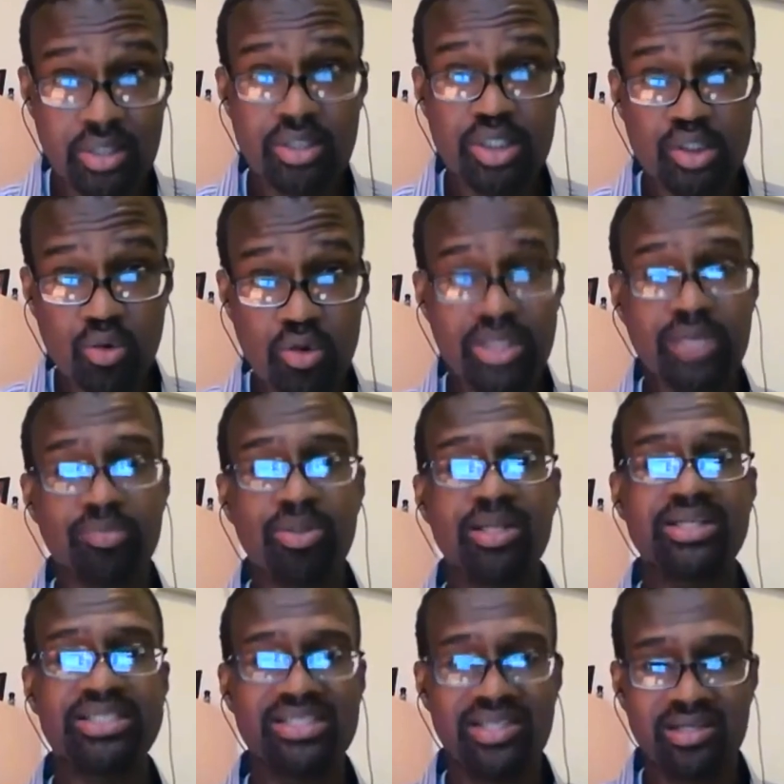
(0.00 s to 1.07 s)
20
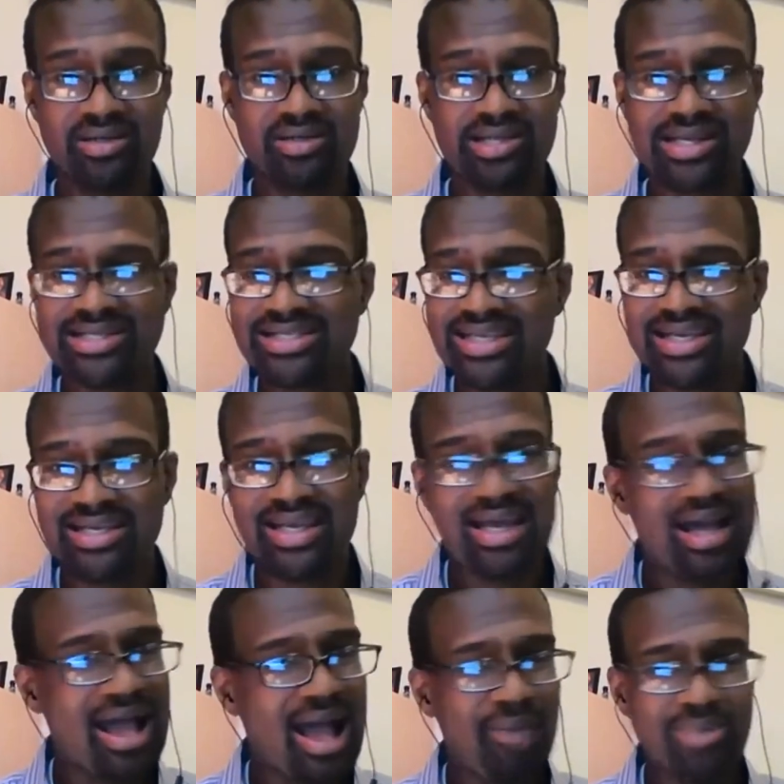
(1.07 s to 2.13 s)
plus years, I said,
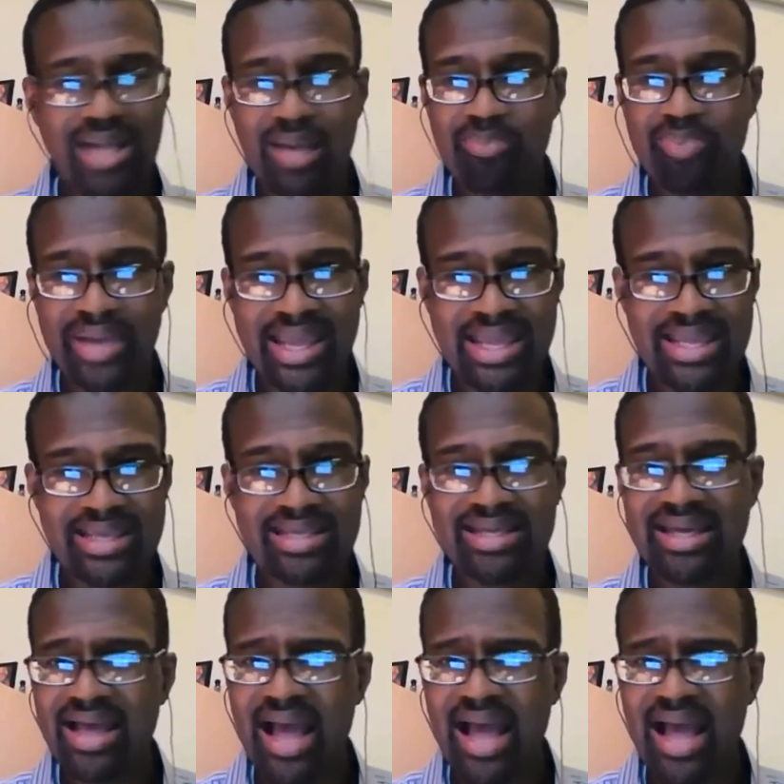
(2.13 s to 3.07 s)
I'm not paying.